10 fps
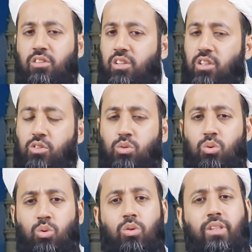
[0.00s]
There is
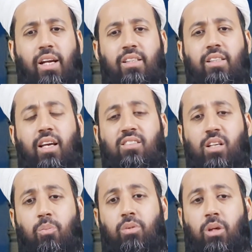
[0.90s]
no deity
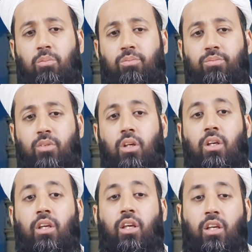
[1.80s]
except Him.
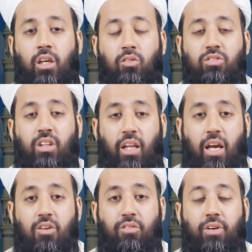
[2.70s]
He gives
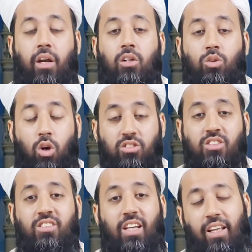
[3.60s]
life and
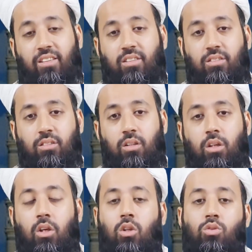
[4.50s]
causes death.
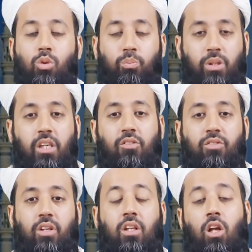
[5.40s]
So
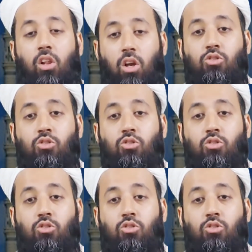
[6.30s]
believe in Allah